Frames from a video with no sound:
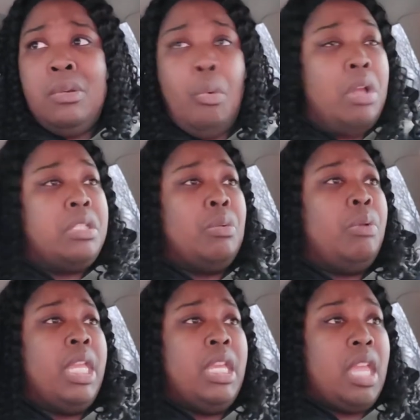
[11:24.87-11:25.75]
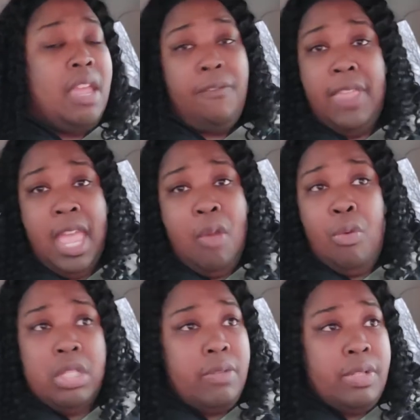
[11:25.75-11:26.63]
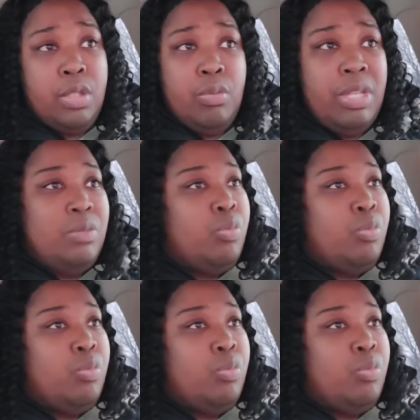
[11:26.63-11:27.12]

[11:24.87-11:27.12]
once a week, if that, once every two weeks,